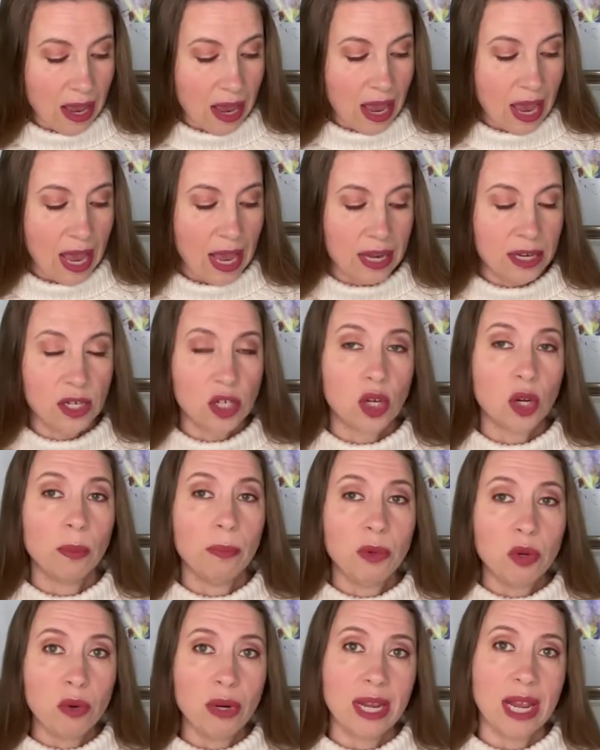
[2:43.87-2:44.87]
and
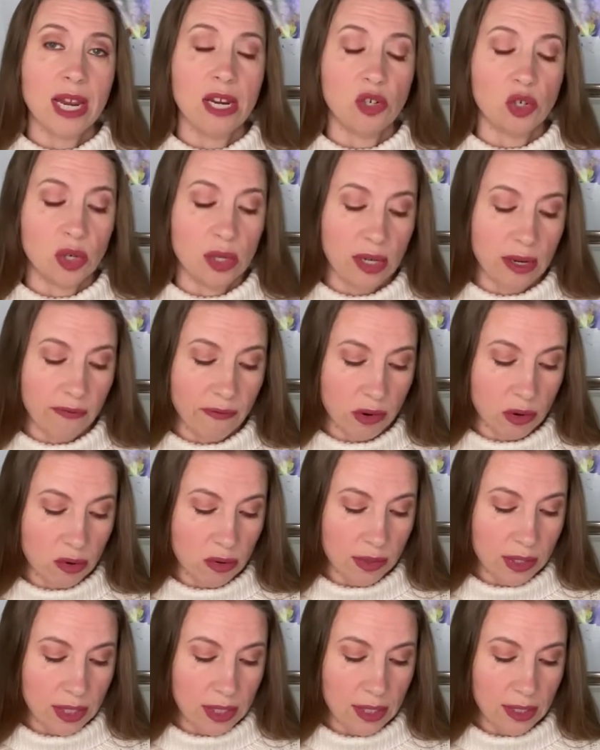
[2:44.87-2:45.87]
communication
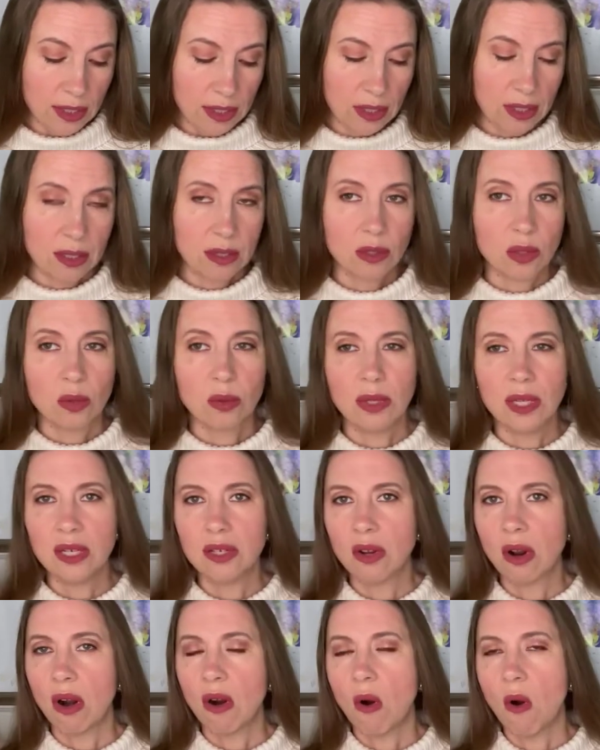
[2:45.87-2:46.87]
difficulties. So these
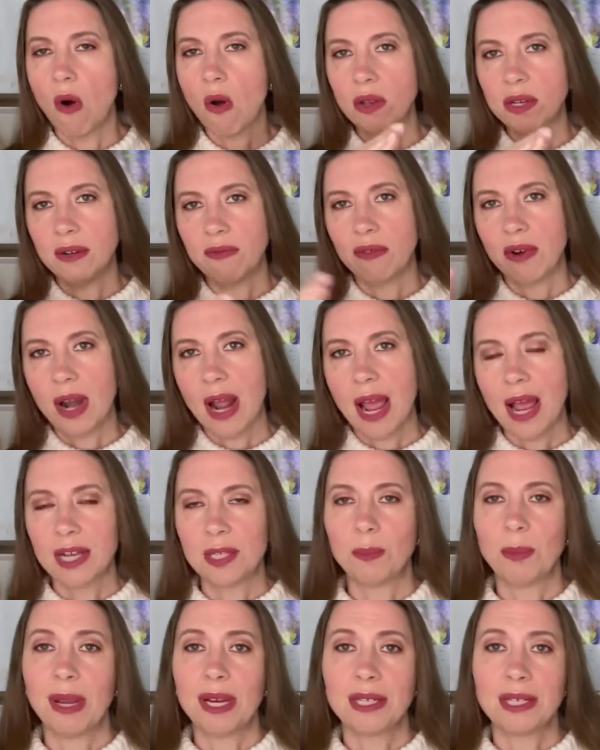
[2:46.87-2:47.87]
are all different
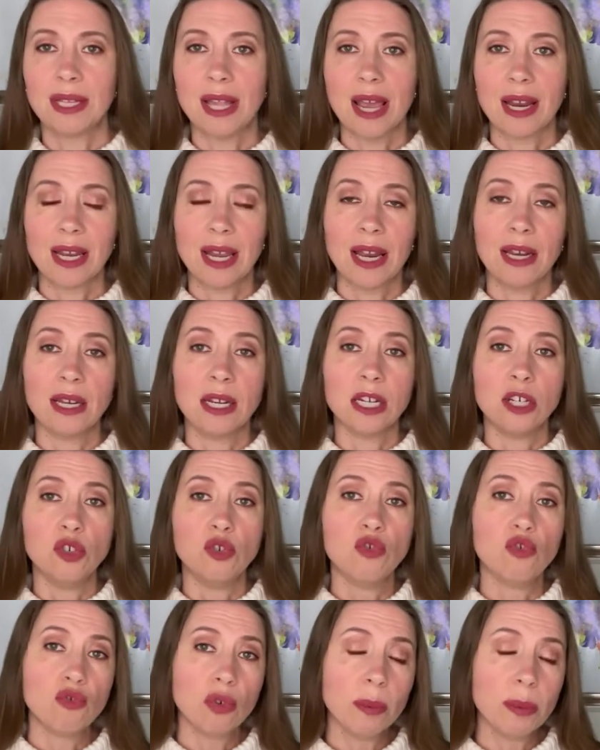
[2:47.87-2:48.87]
aspects that can
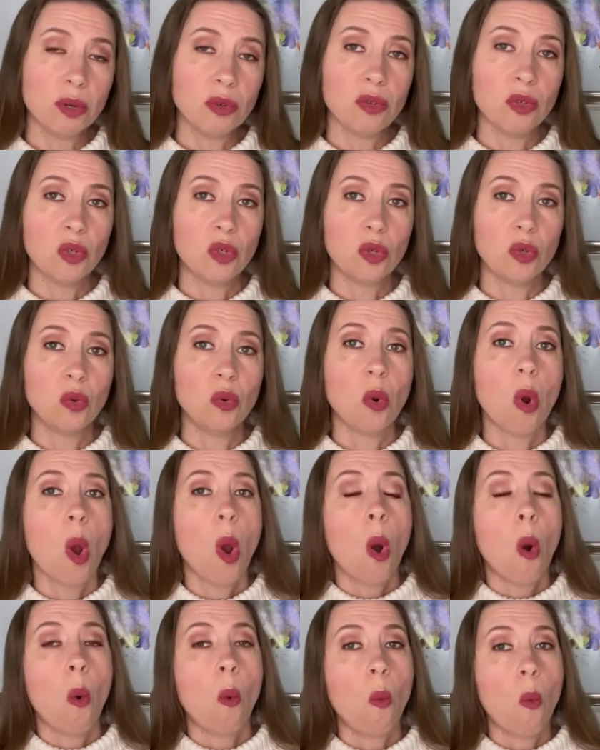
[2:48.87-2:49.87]
contribute to
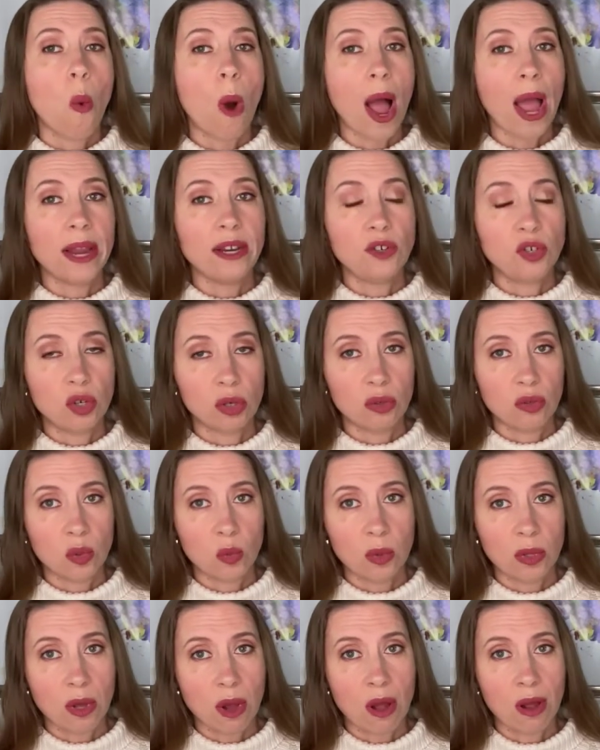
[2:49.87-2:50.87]
why children
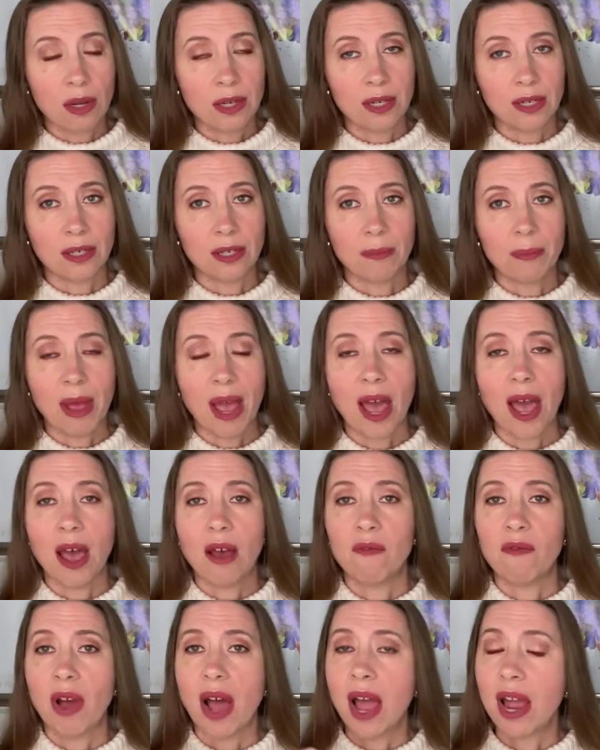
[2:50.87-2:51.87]
with autism
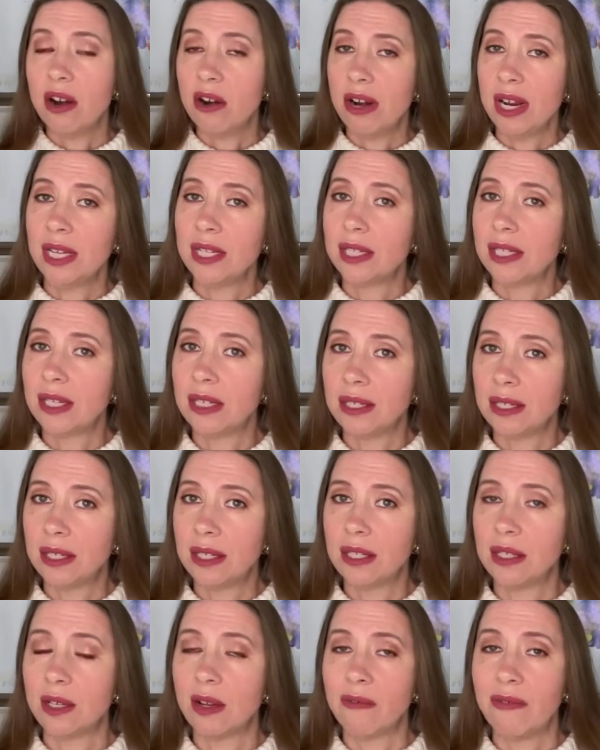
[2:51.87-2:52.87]
have higher
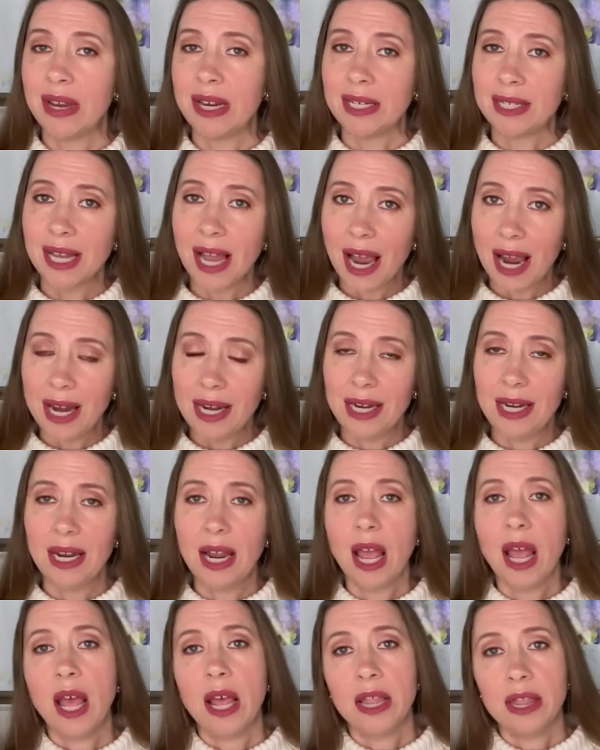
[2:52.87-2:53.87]
instances of
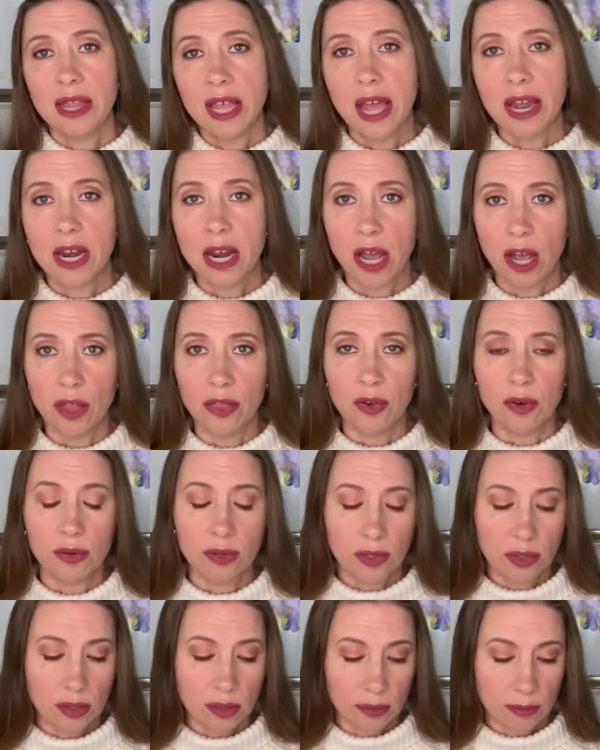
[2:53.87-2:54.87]
anxiety than
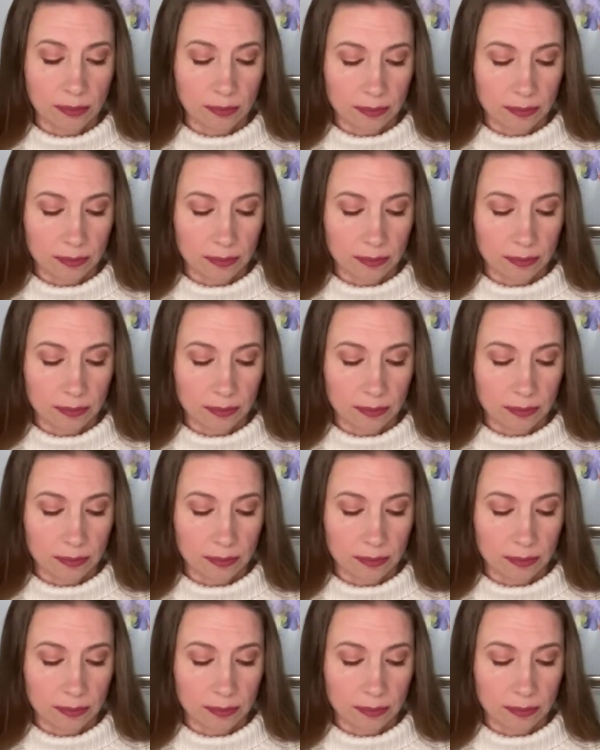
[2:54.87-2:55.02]
others.